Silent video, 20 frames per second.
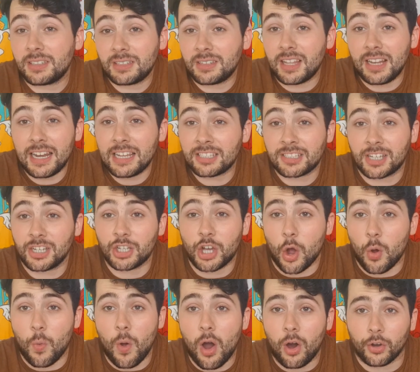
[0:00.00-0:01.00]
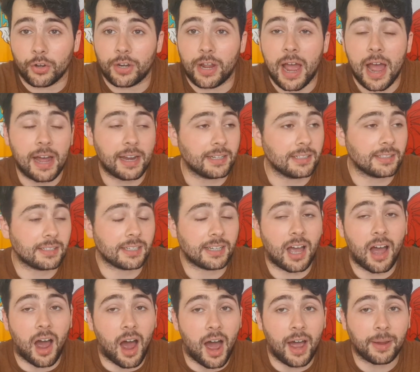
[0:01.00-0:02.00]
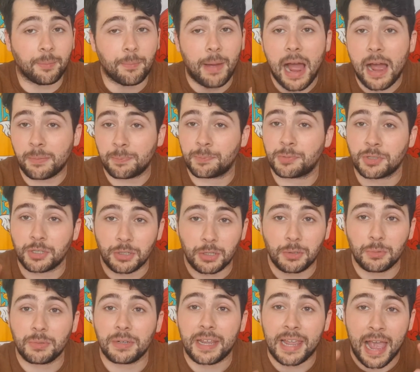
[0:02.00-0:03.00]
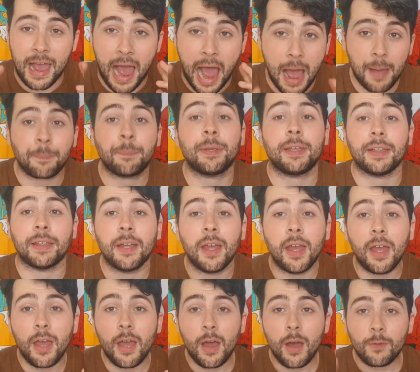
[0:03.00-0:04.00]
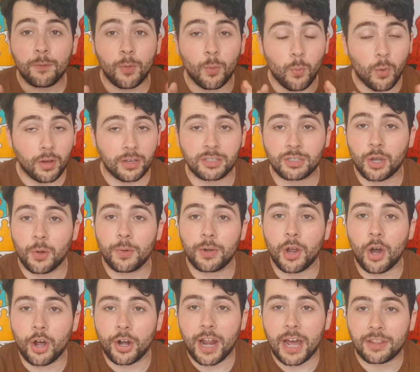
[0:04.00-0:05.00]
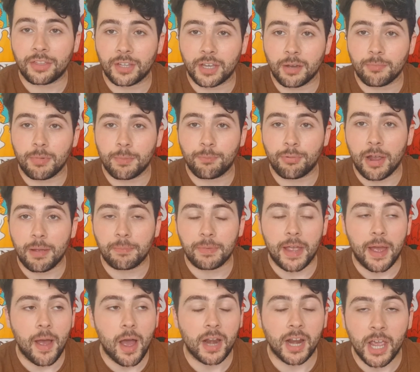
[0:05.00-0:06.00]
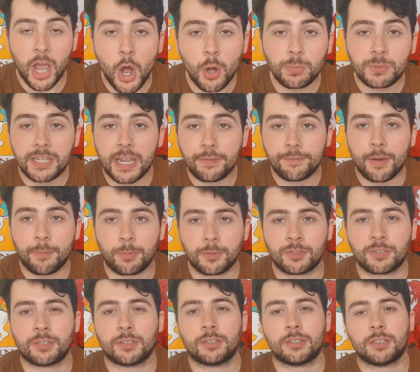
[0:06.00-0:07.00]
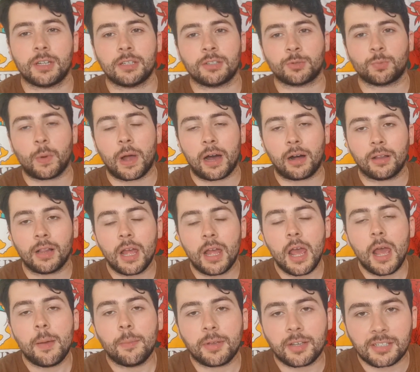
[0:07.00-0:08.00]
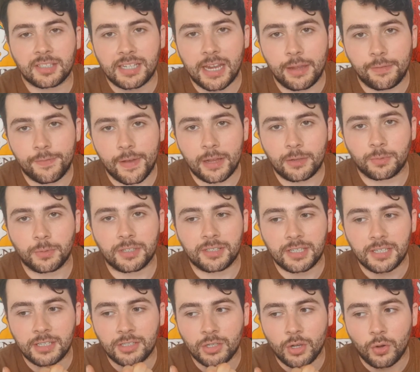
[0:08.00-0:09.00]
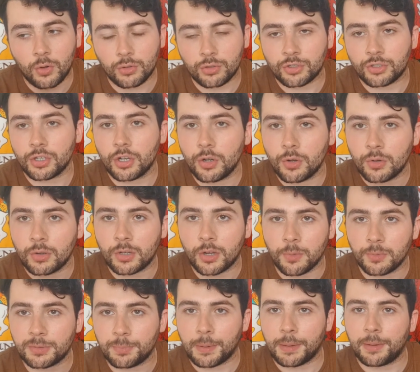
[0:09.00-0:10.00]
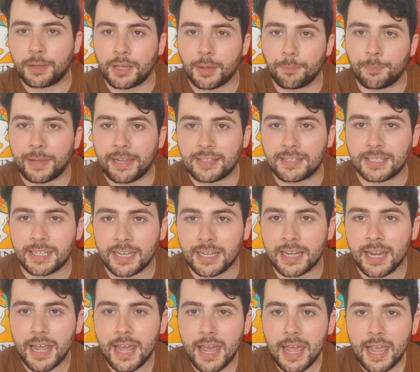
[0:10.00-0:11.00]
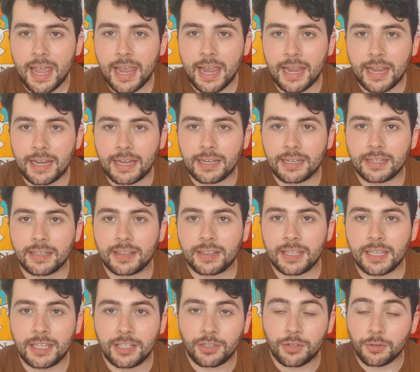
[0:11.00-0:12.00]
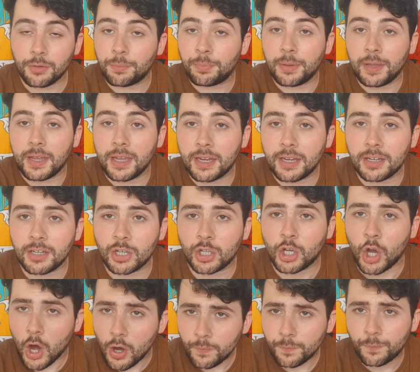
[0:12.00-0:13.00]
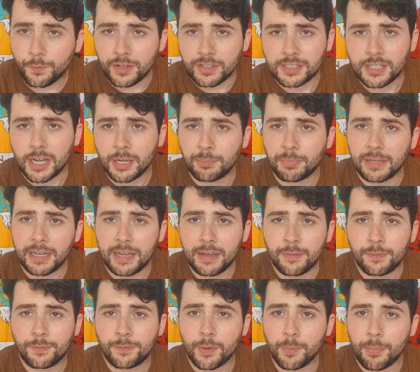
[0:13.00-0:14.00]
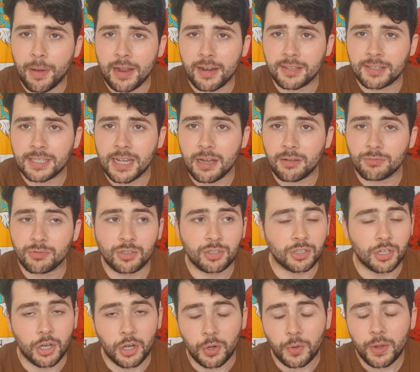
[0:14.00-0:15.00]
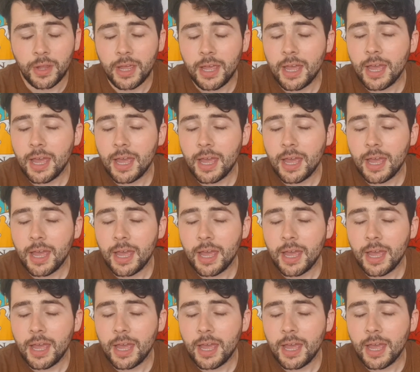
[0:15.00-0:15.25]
the list can go on, and I'm absolutely happy for what is going on at the Cymru Premier. And I hope Dave Edwards does well, because Dave Edwards is also going to be competing in the European Conference, I believe, for Bala Town. So